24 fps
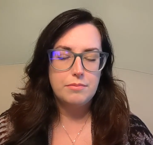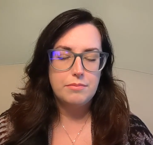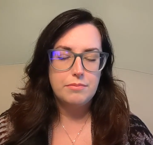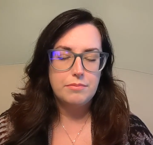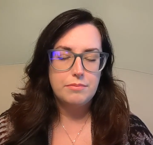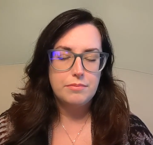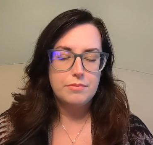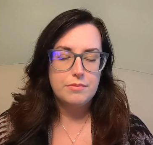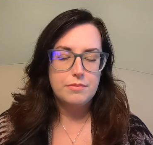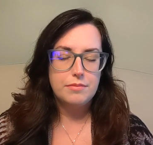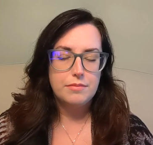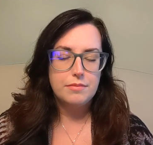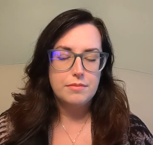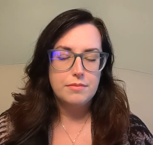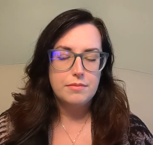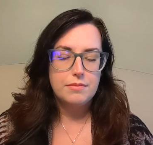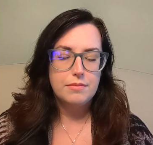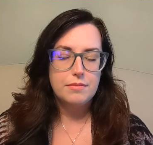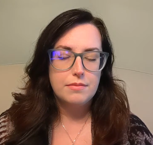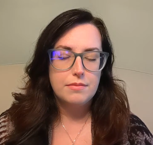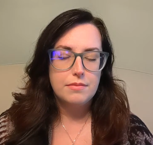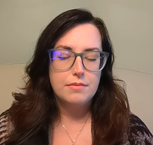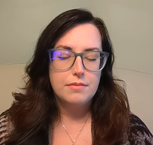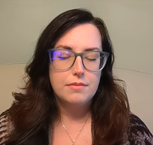
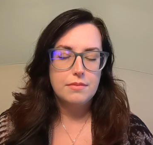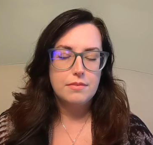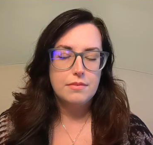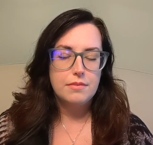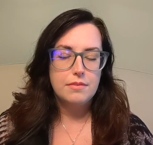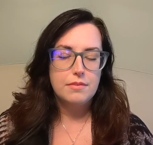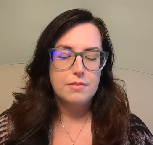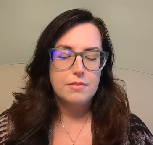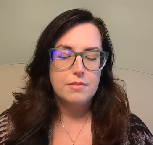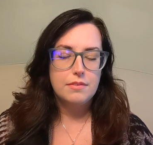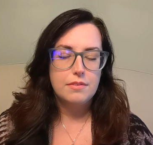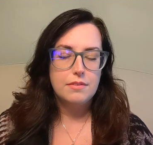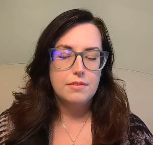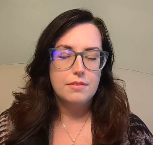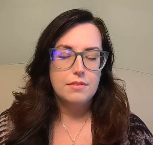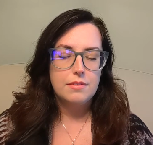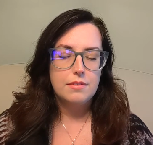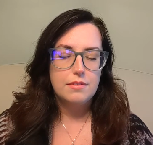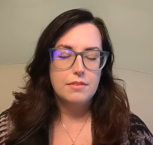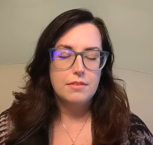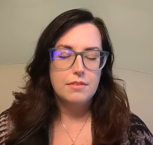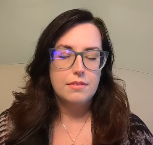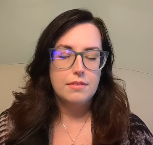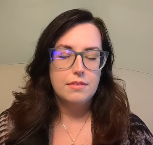
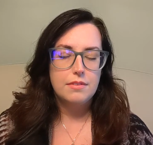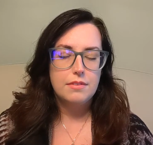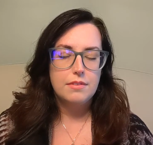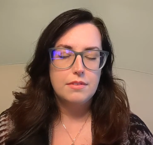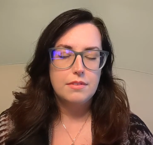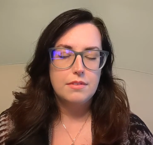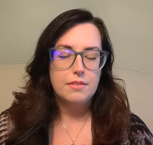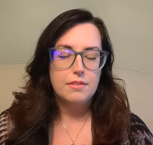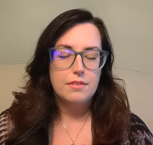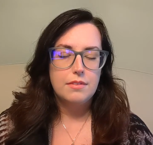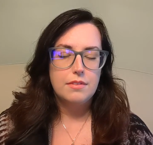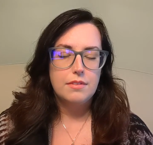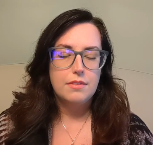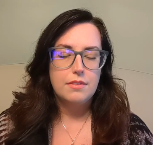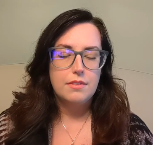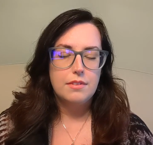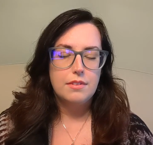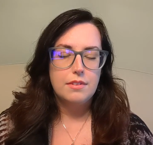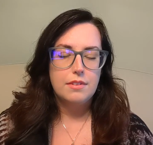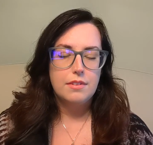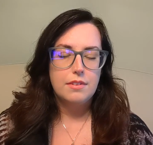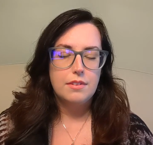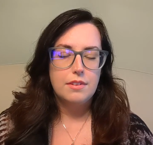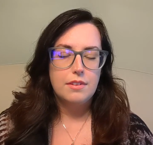
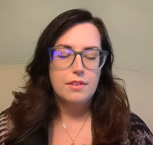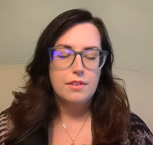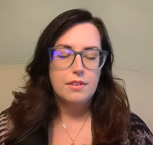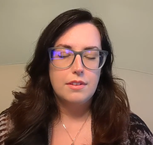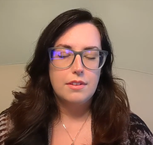(no one is talking)